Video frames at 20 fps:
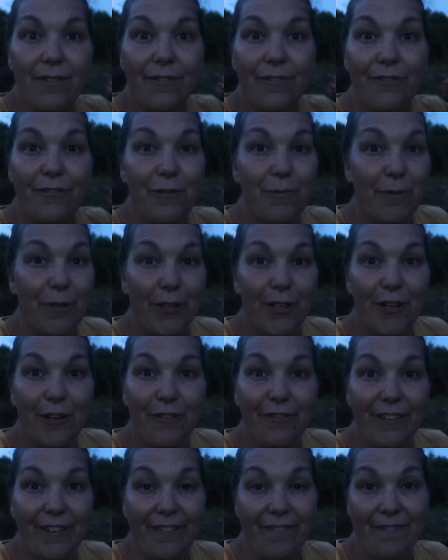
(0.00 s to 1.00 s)
familiar
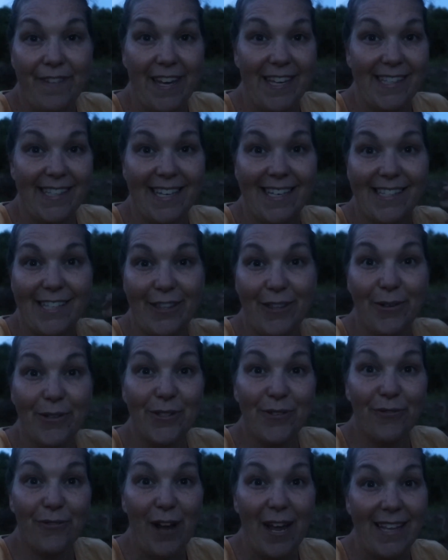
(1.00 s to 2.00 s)
faces and those
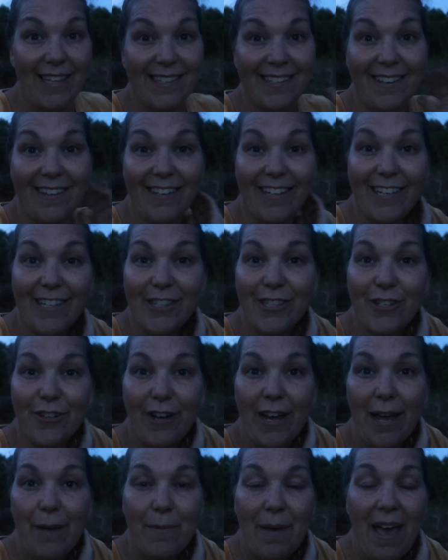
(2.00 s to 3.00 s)
friends on
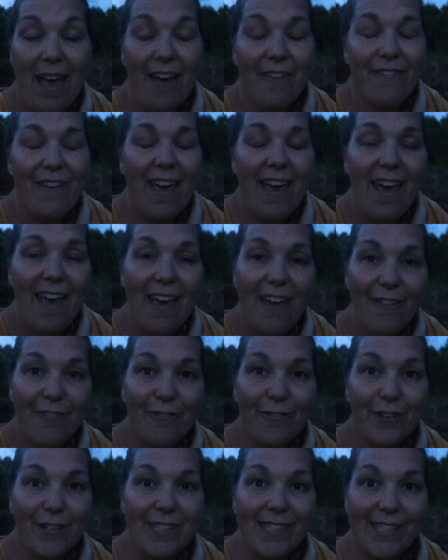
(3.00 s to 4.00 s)
Instagram have
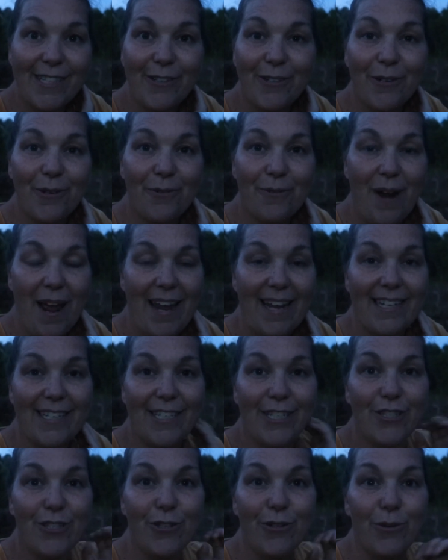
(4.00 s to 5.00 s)
every single right
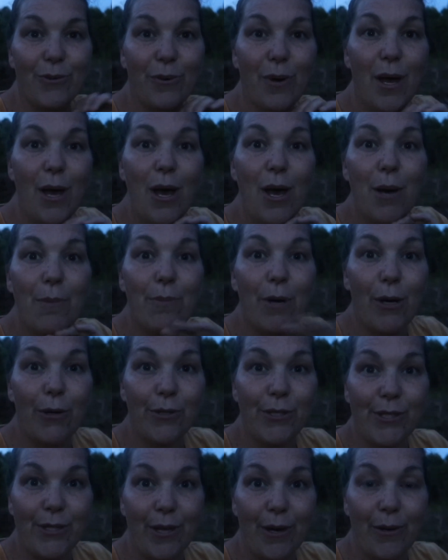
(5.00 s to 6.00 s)
to
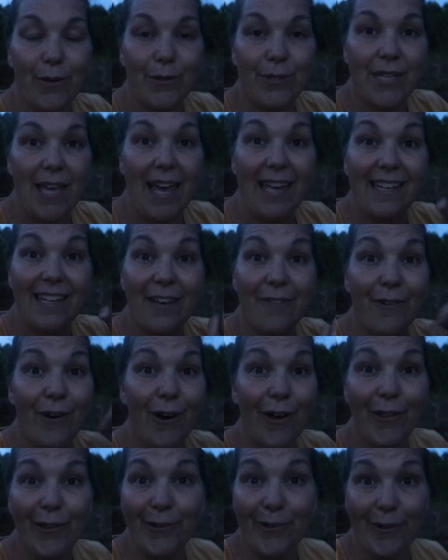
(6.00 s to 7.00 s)
post those and give
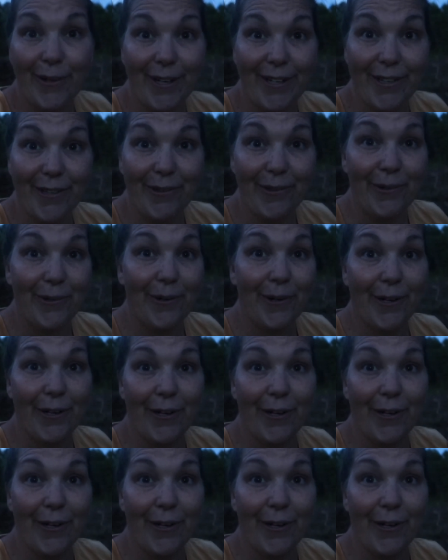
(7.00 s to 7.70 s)
all the glory to the Lord,